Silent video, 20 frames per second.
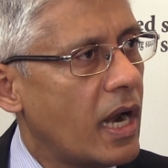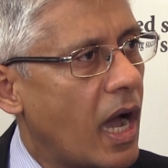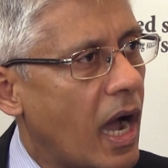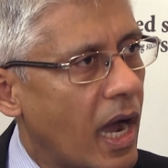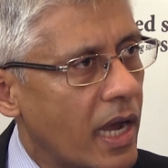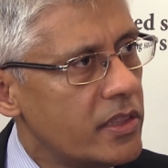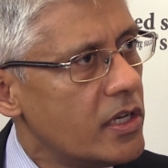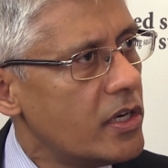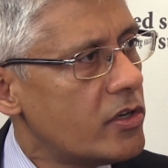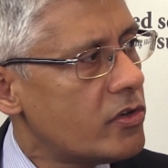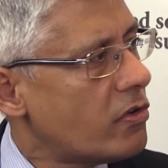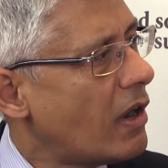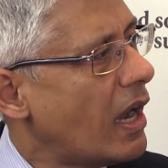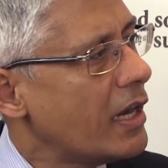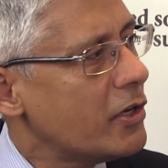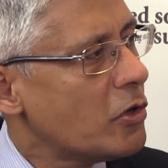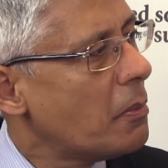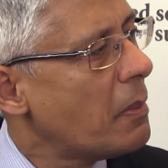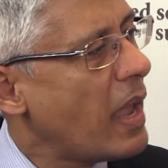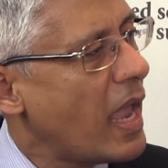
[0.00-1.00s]
You can either
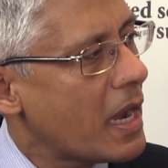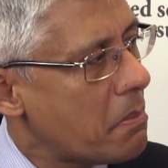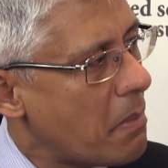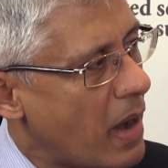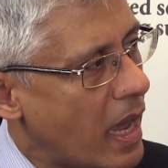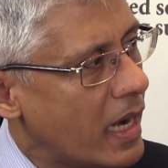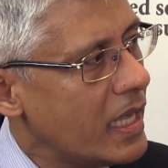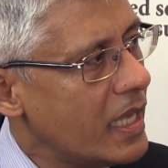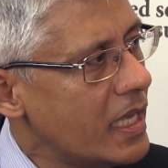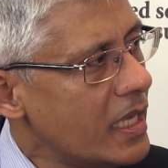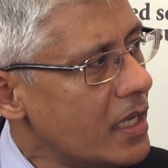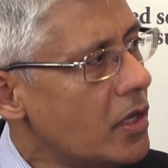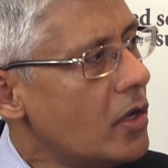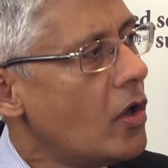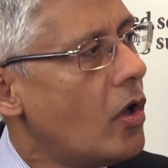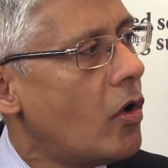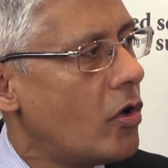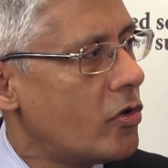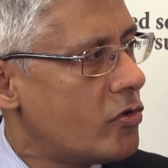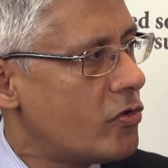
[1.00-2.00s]
try to make money
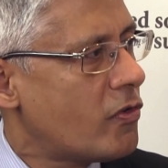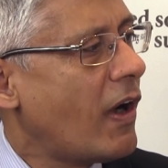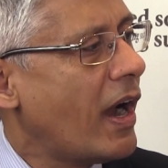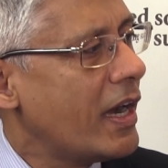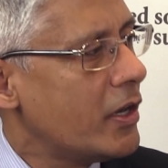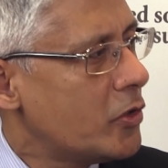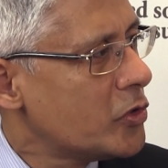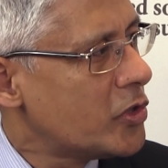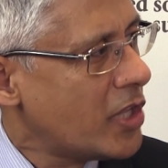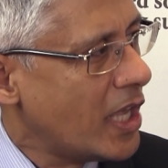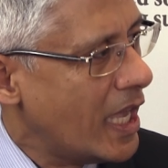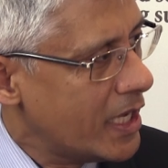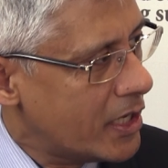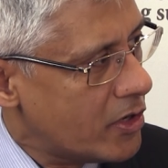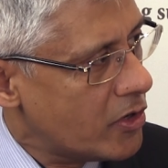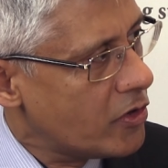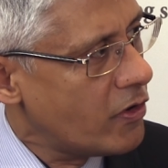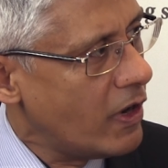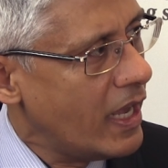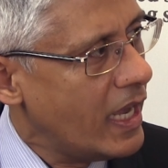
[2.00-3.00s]
or try to
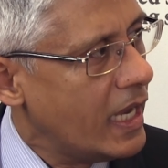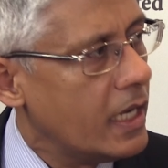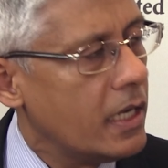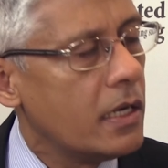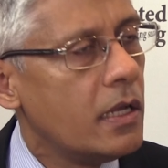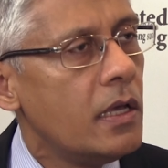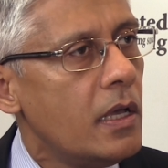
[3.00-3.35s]
think green.